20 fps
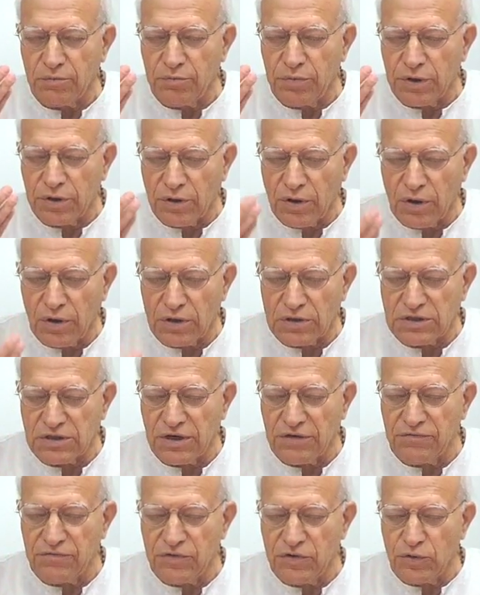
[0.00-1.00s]
because
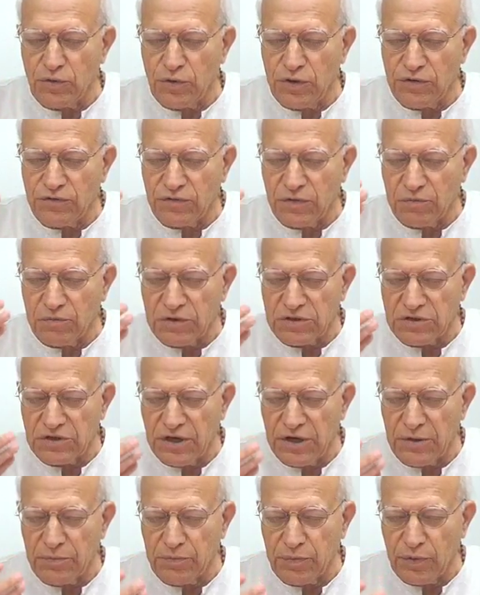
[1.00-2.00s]
I view it from the
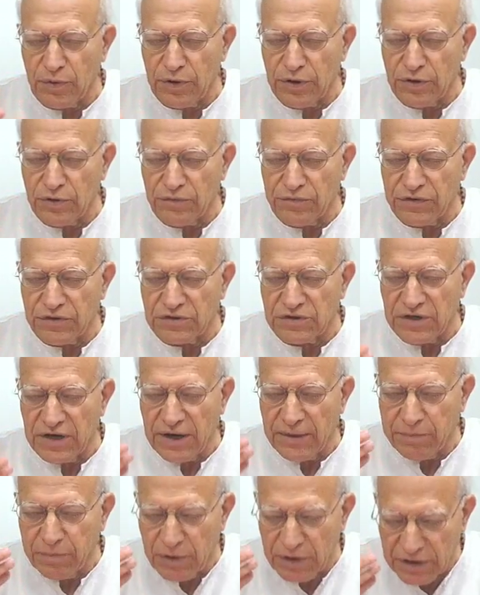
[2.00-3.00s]
standpoint of its
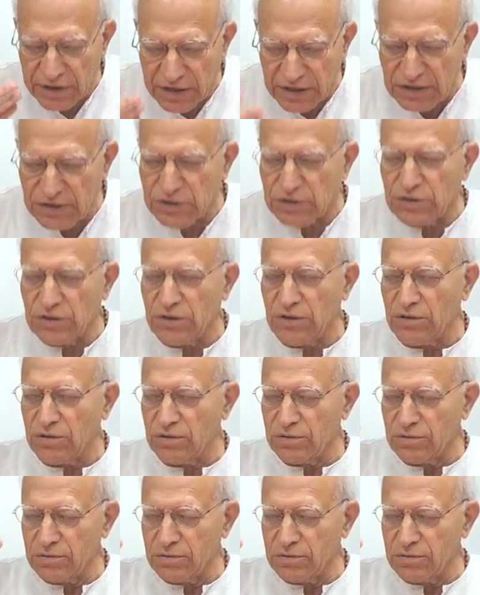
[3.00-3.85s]
application